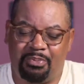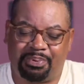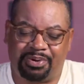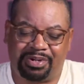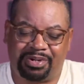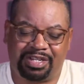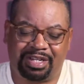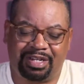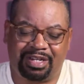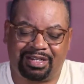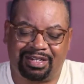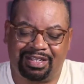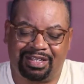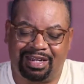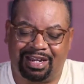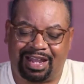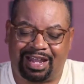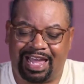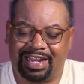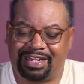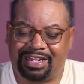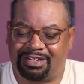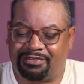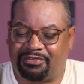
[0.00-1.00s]
particularly
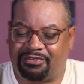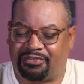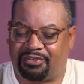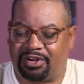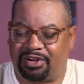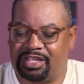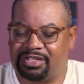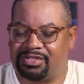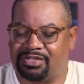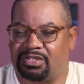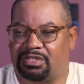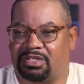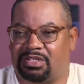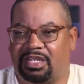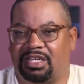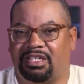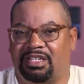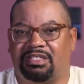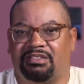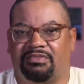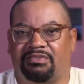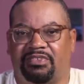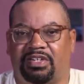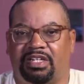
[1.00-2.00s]
like the phrase "it
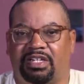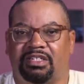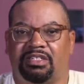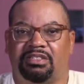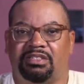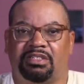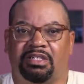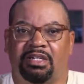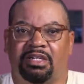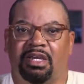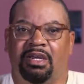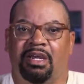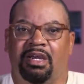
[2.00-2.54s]
takes a village,"